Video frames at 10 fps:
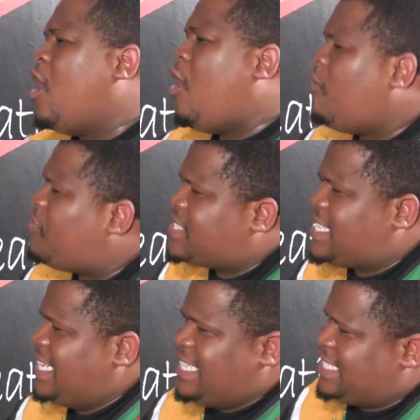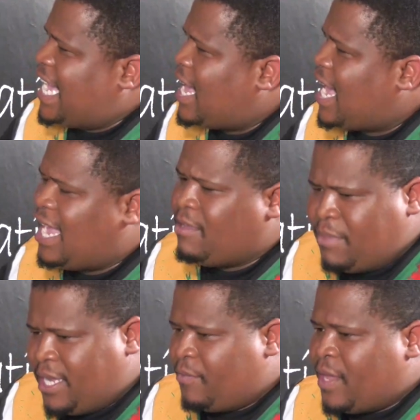of its leader, I
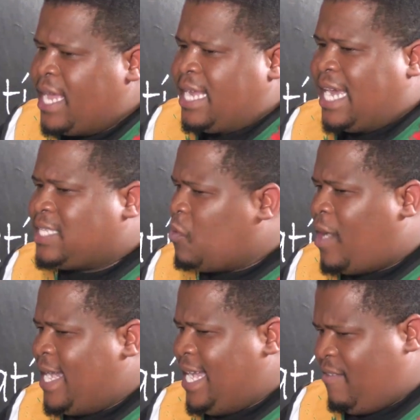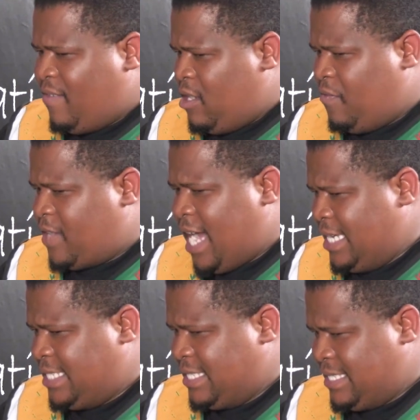mean, that's one level of
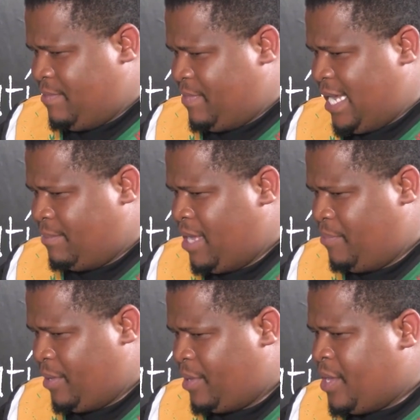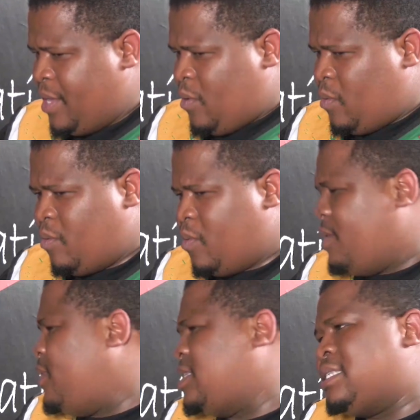cultism that maybe
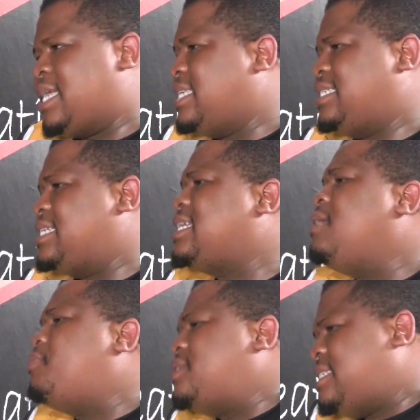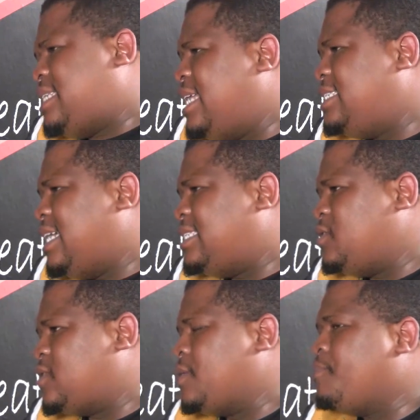that's just unprecedented,
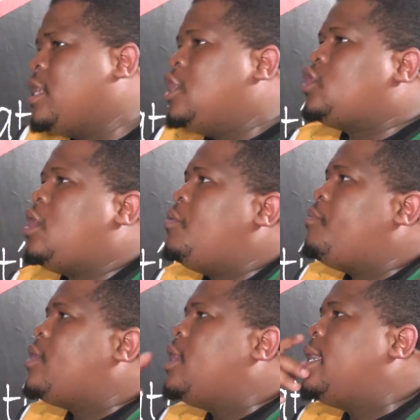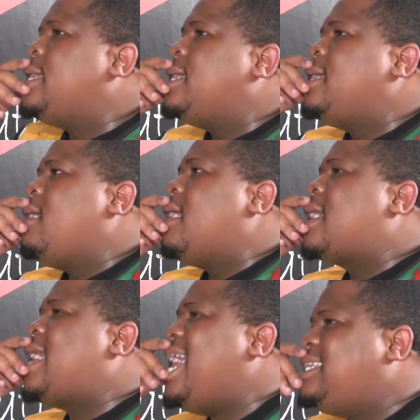you see. So,
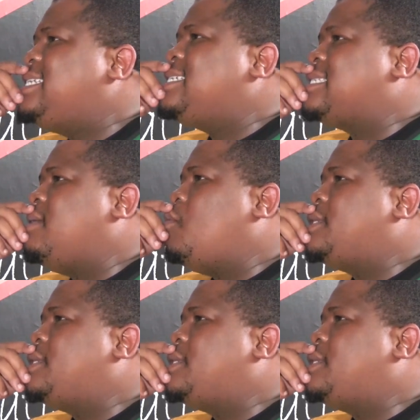cultism,